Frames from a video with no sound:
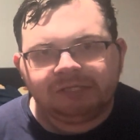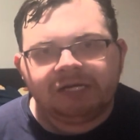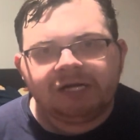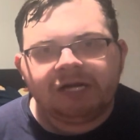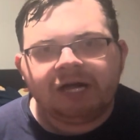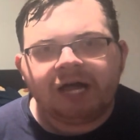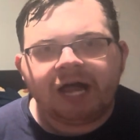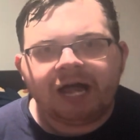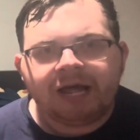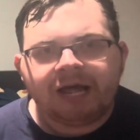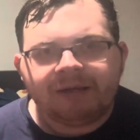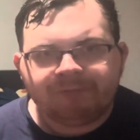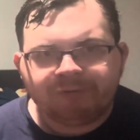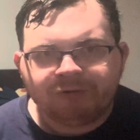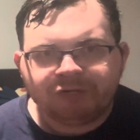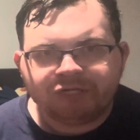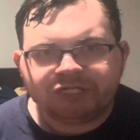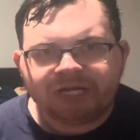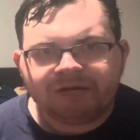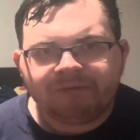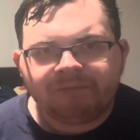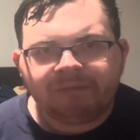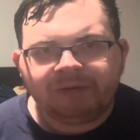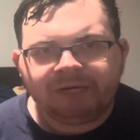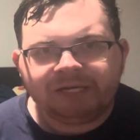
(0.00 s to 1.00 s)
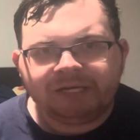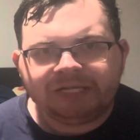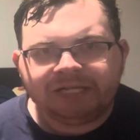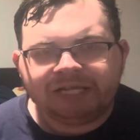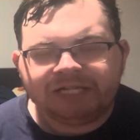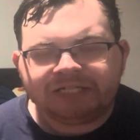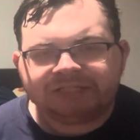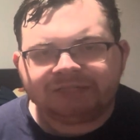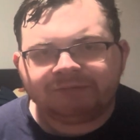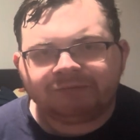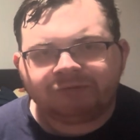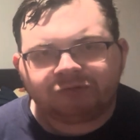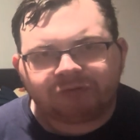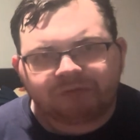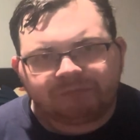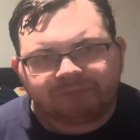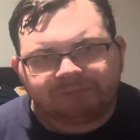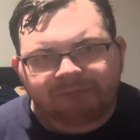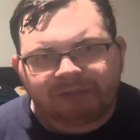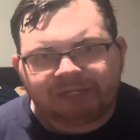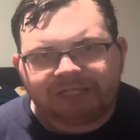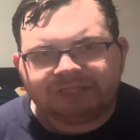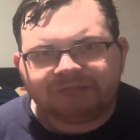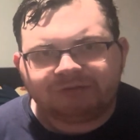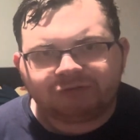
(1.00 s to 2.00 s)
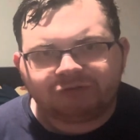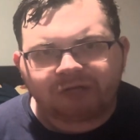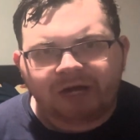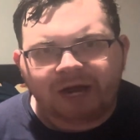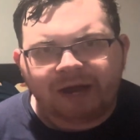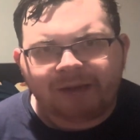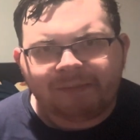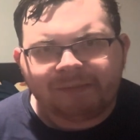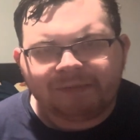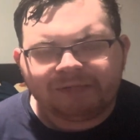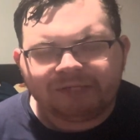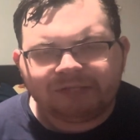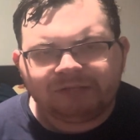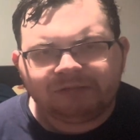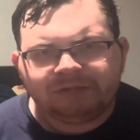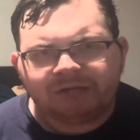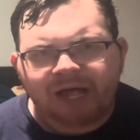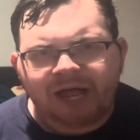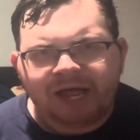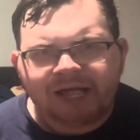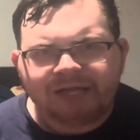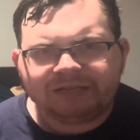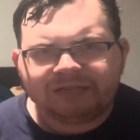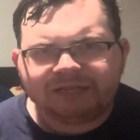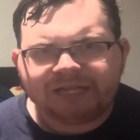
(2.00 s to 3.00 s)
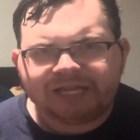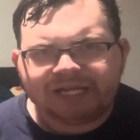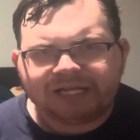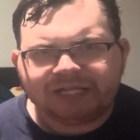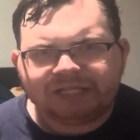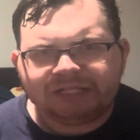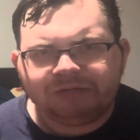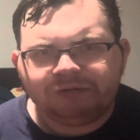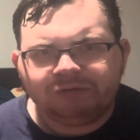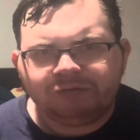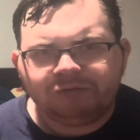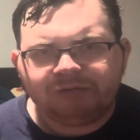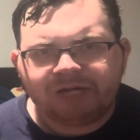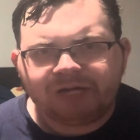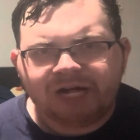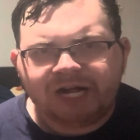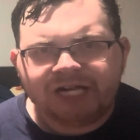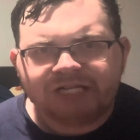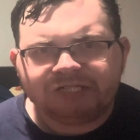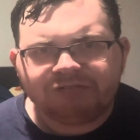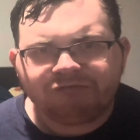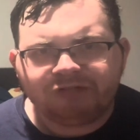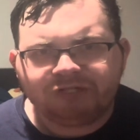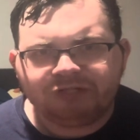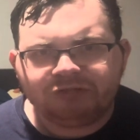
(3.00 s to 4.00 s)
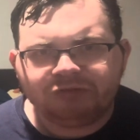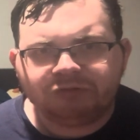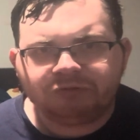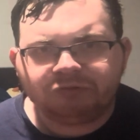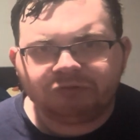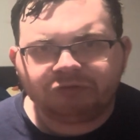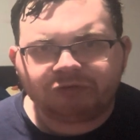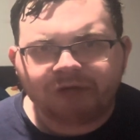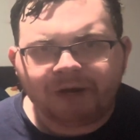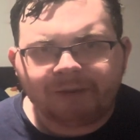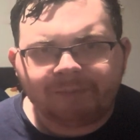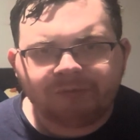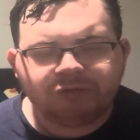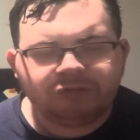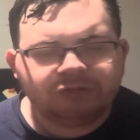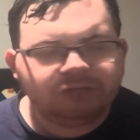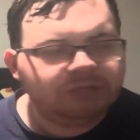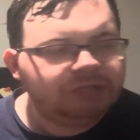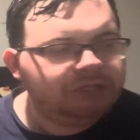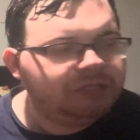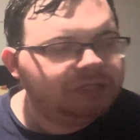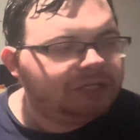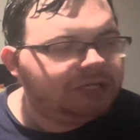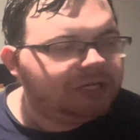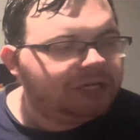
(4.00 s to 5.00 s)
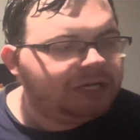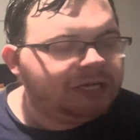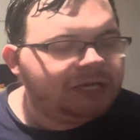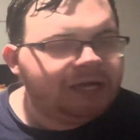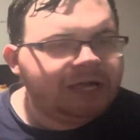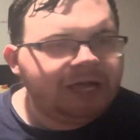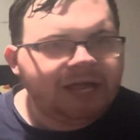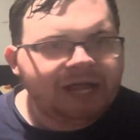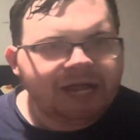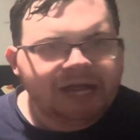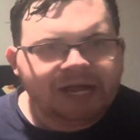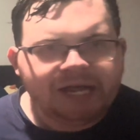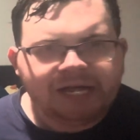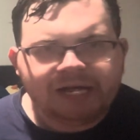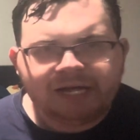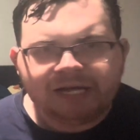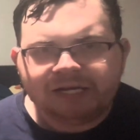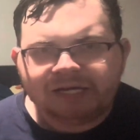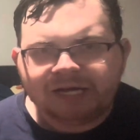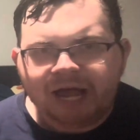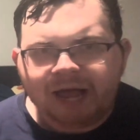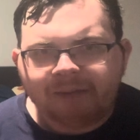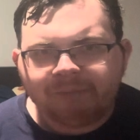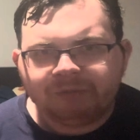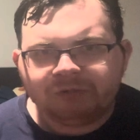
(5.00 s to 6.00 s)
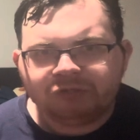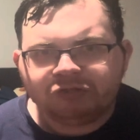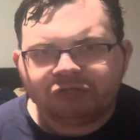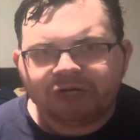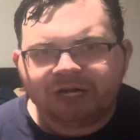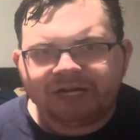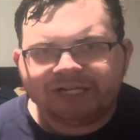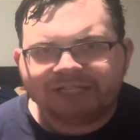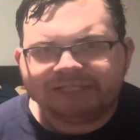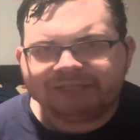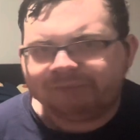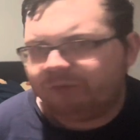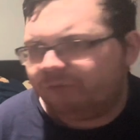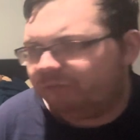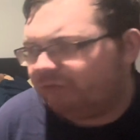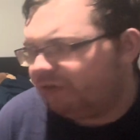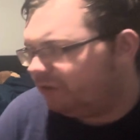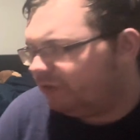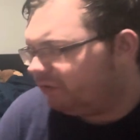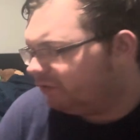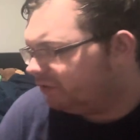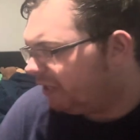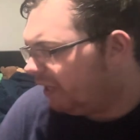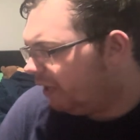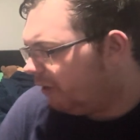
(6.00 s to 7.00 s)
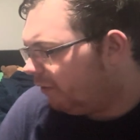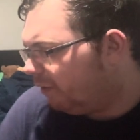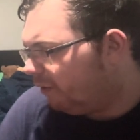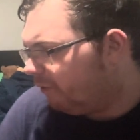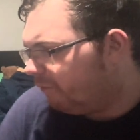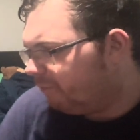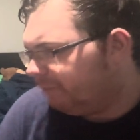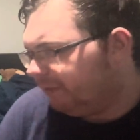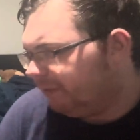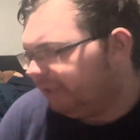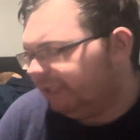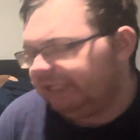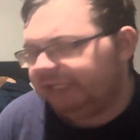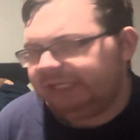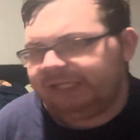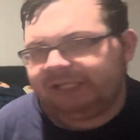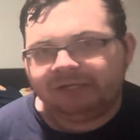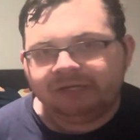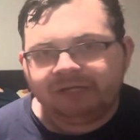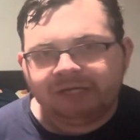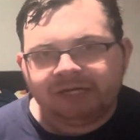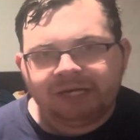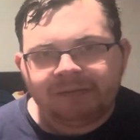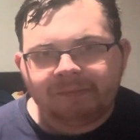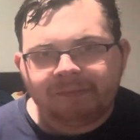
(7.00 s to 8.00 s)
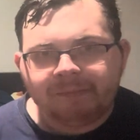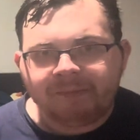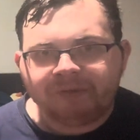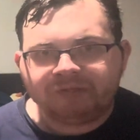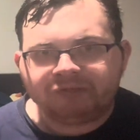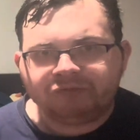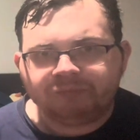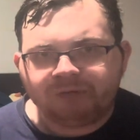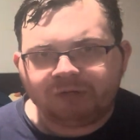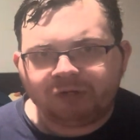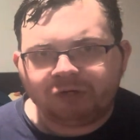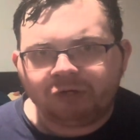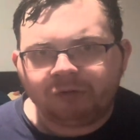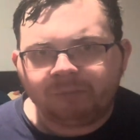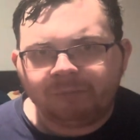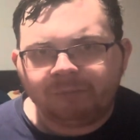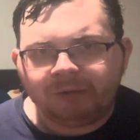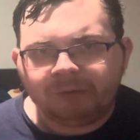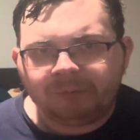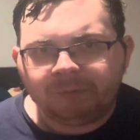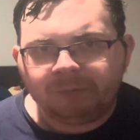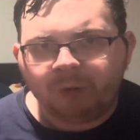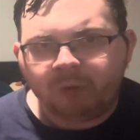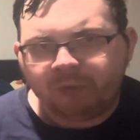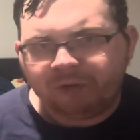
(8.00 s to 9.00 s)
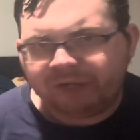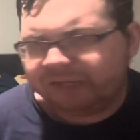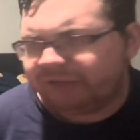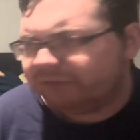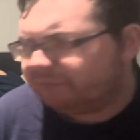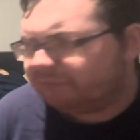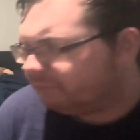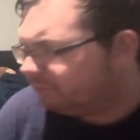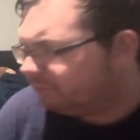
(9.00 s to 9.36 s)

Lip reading: I appreciate everybody that's been subscribing. I thank you guys for the new subscribers. And I'm going to try to get some more videos out of me investing in Clutterbug Bowling.